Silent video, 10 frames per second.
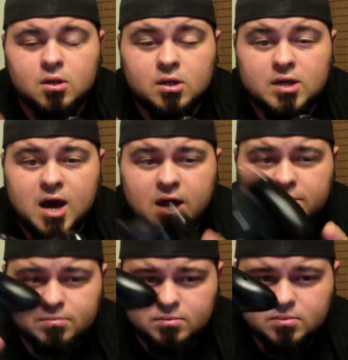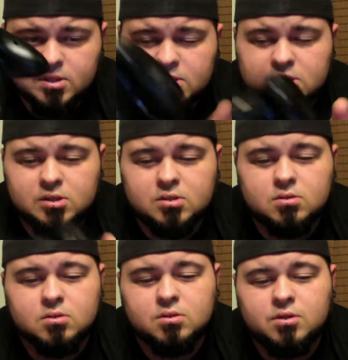COD, this is
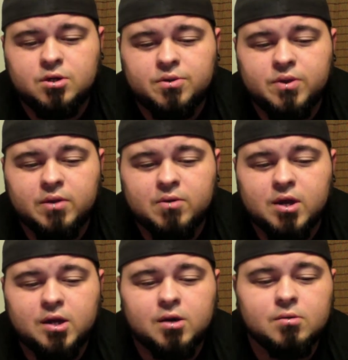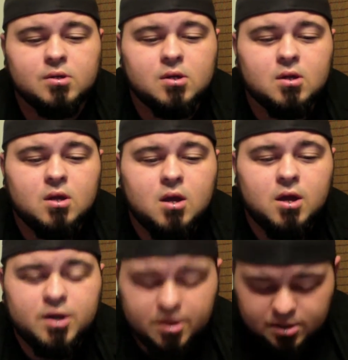your thing right here.
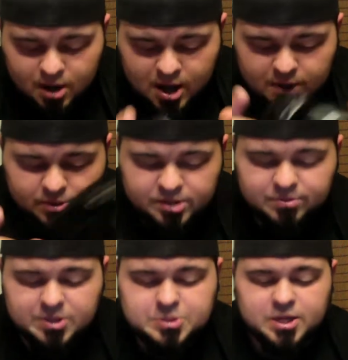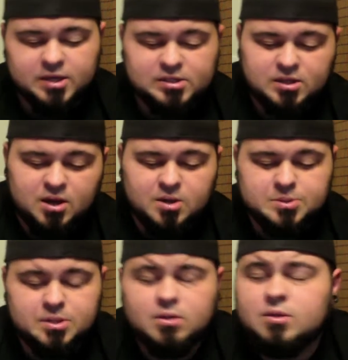Another, one of the big things
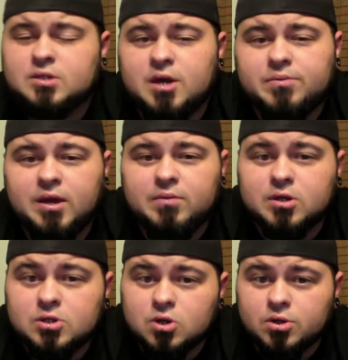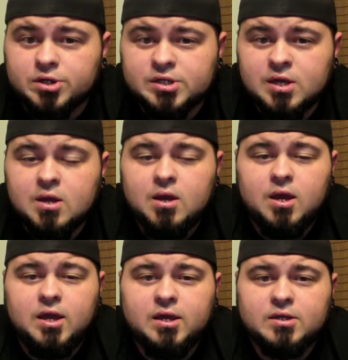of Scuf Gaming Controllers
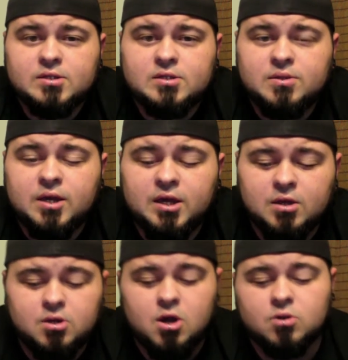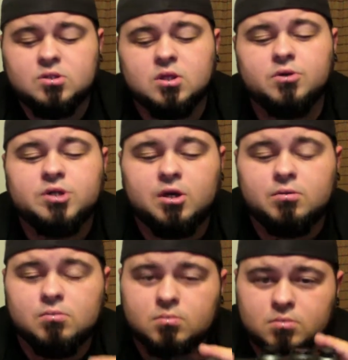is the no slow turn.
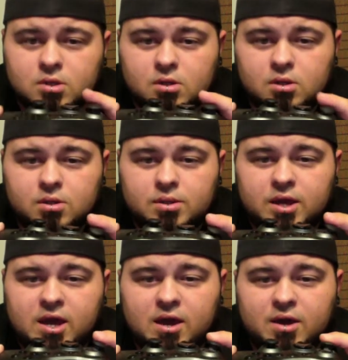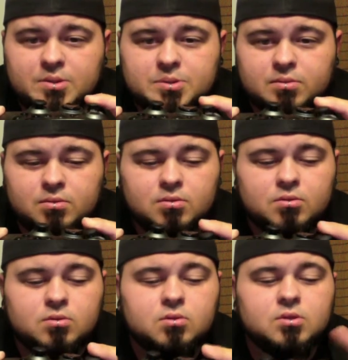They have
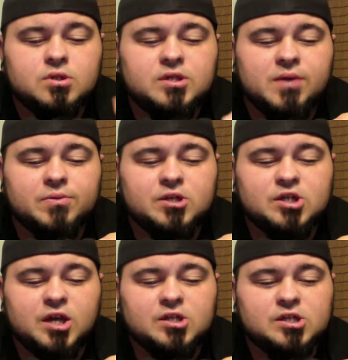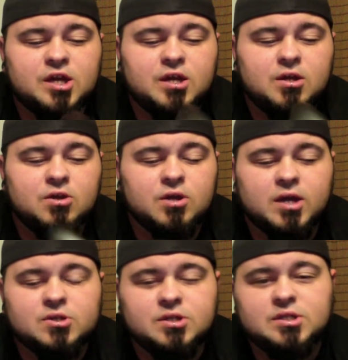definitely changed it. You can
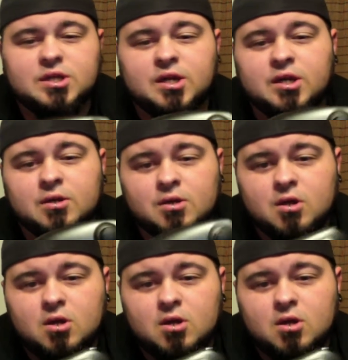actually see,